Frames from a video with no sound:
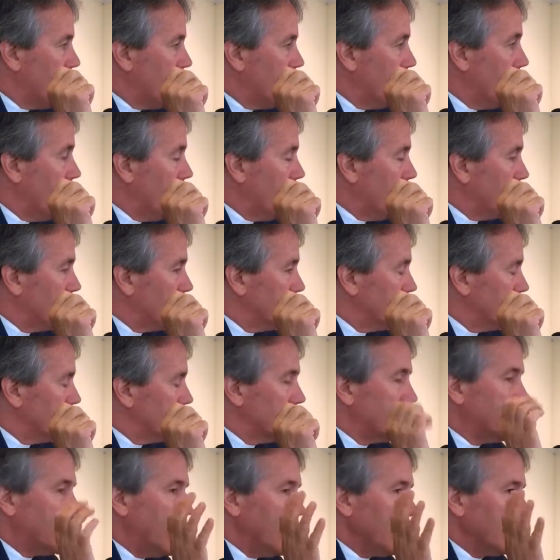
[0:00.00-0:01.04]
Well,
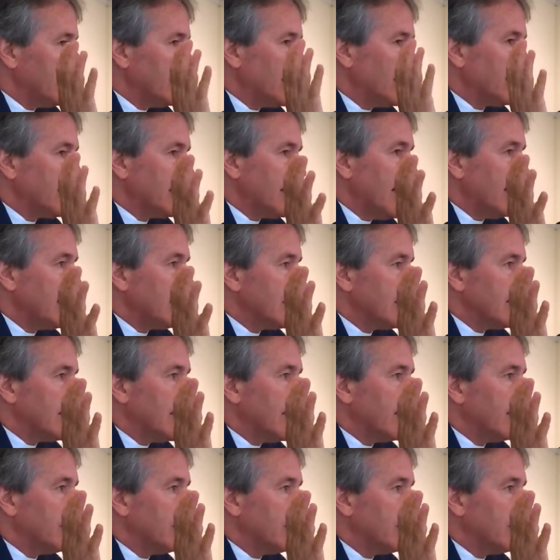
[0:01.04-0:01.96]
the text doesn't hesitate.